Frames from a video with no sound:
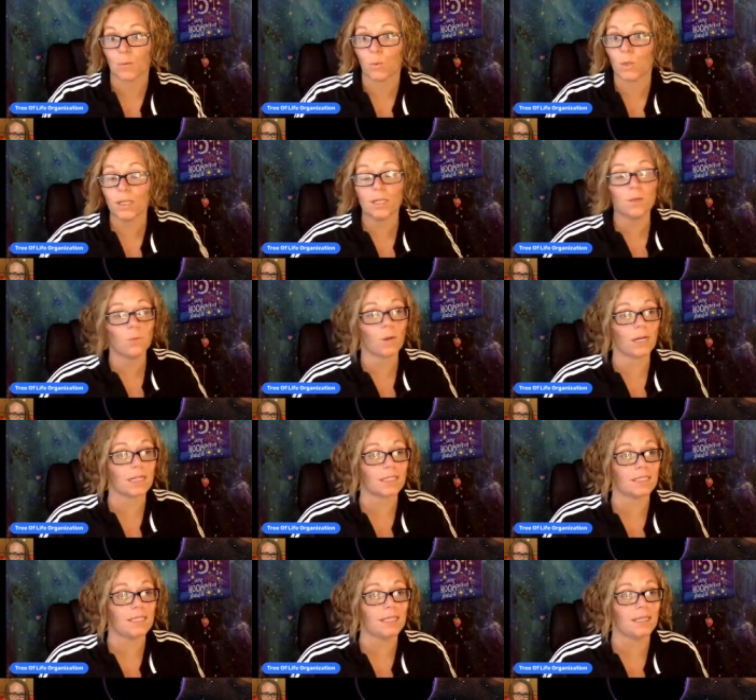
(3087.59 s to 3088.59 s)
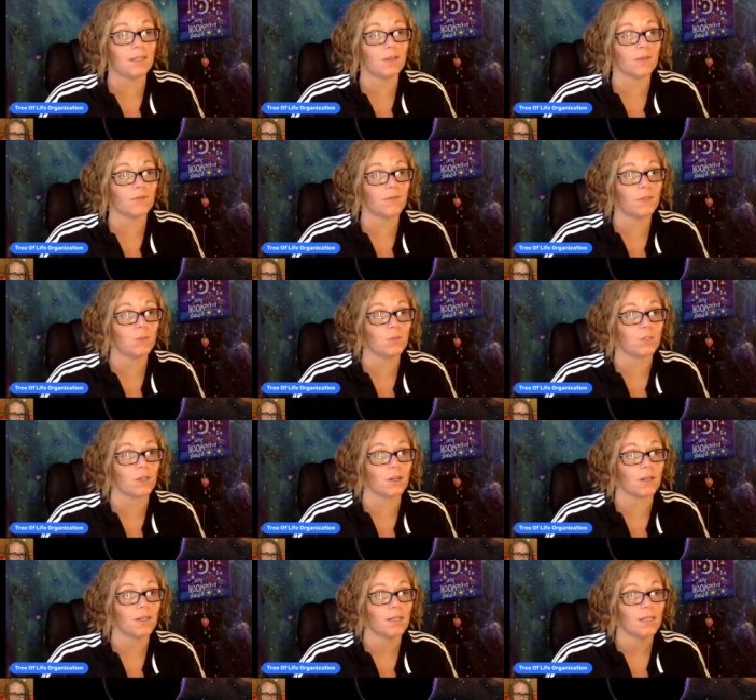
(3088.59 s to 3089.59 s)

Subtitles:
What do you want to see in your future?